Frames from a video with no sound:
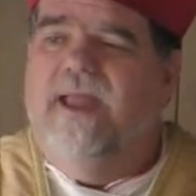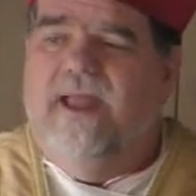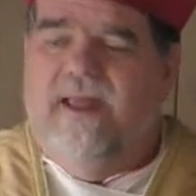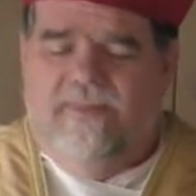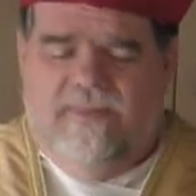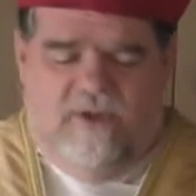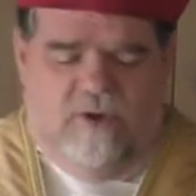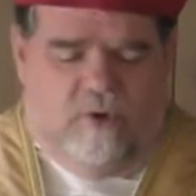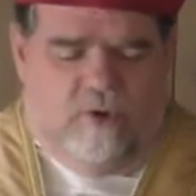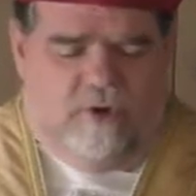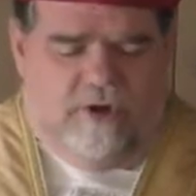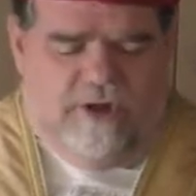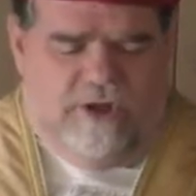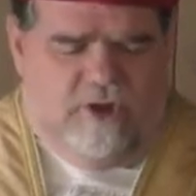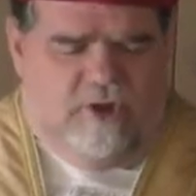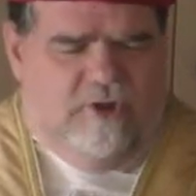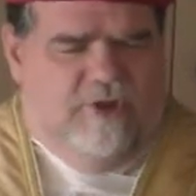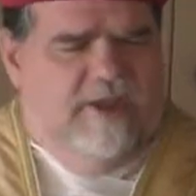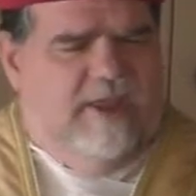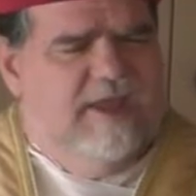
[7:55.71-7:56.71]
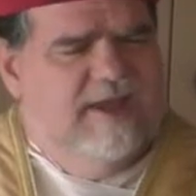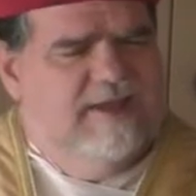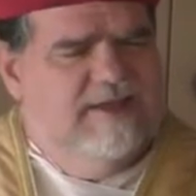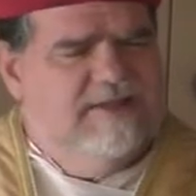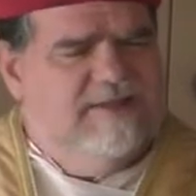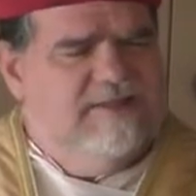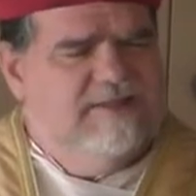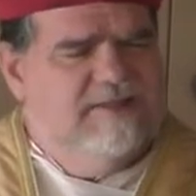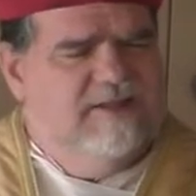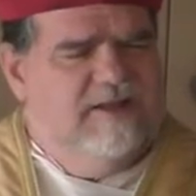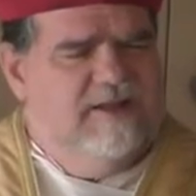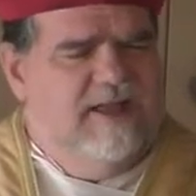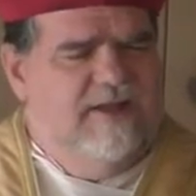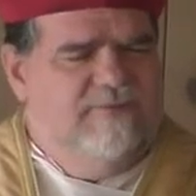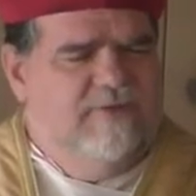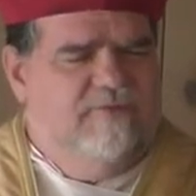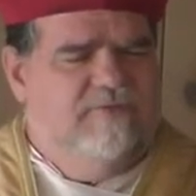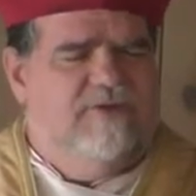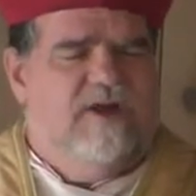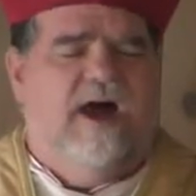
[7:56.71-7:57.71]
and the oil is the
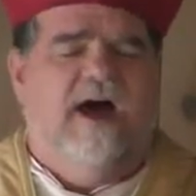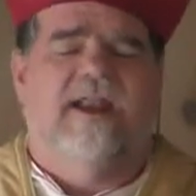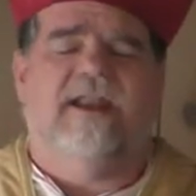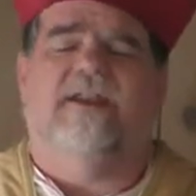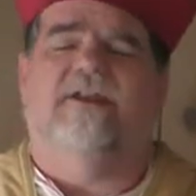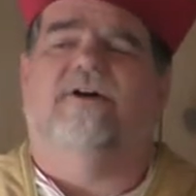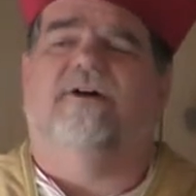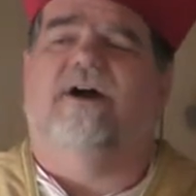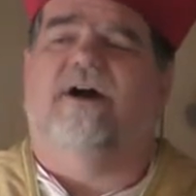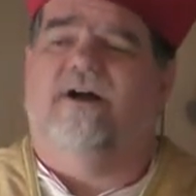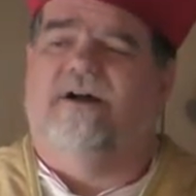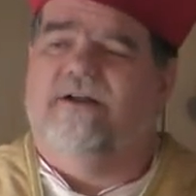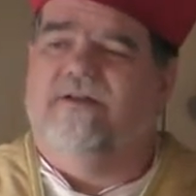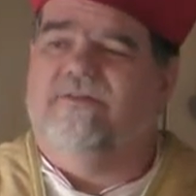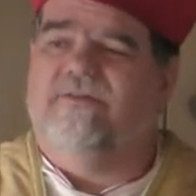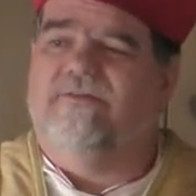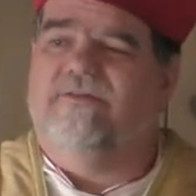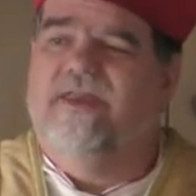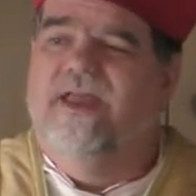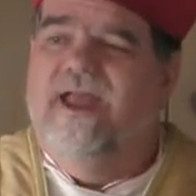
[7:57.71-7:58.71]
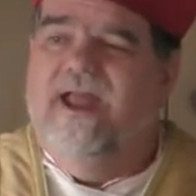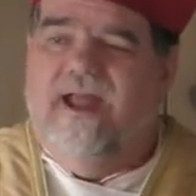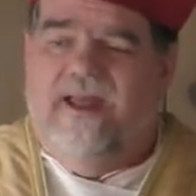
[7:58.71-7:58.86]
love of God in our hearts,